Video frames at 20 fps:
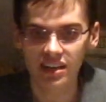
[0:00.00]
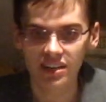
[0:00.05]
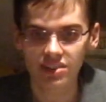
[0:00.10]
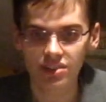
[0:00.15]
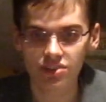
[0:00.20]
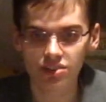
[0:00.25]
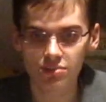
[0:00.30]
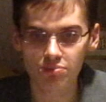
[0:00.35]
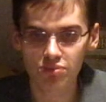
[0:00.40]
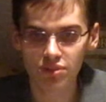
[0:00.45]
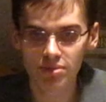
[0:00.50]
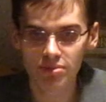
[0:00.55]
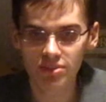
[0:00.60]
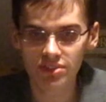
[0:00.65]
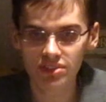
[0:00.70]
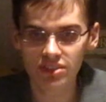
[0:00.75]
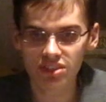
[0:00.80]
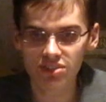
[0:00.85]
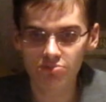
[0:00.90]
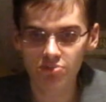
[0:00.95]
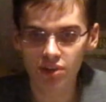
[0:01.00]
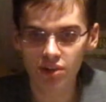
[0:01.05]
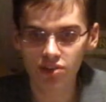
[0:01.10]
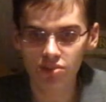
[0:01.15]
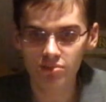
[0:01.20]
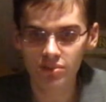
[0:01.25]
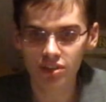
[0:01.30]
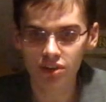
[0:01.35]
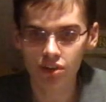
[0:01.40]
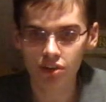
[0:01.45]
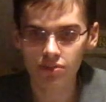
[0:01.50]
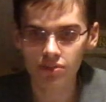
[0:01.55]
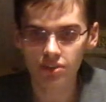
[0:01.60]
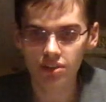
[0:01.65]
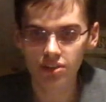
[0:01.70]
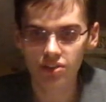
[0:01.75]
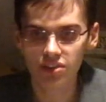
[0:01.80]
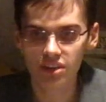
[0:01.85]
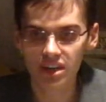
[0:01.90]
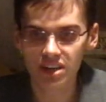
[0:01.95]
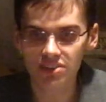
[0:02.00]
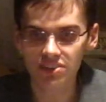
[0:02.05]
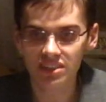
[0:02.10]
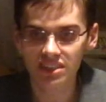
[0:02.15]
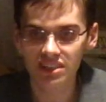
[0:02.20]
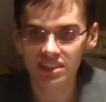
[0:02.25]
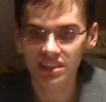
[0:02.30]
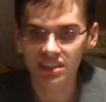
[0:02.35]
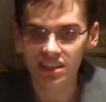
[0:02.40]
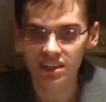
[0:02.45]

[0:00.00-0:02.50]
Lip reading: The supremacy of Parliament over the crown,